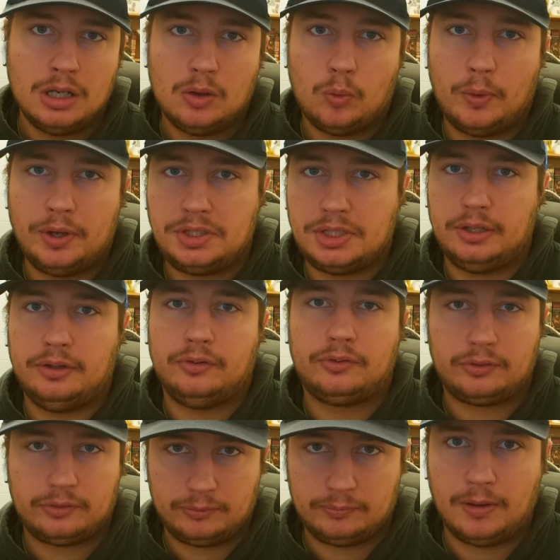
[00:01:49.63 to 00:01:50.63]
which
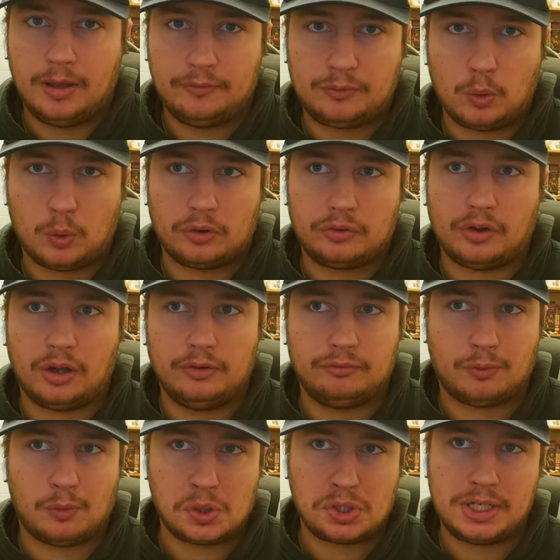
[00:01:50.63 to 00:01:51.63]
is, of course,
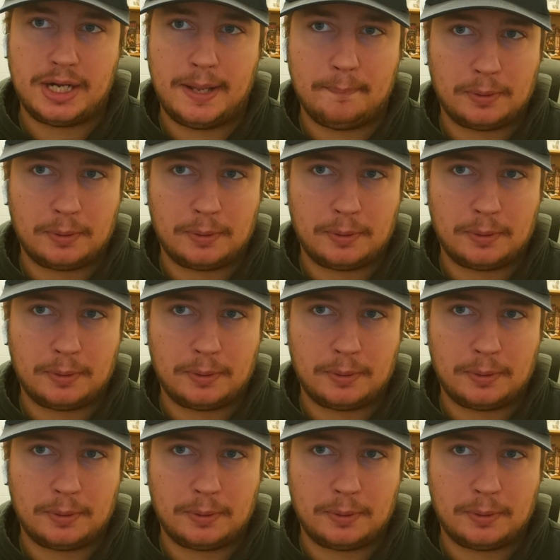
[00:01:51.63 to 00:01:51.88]
unfortunate.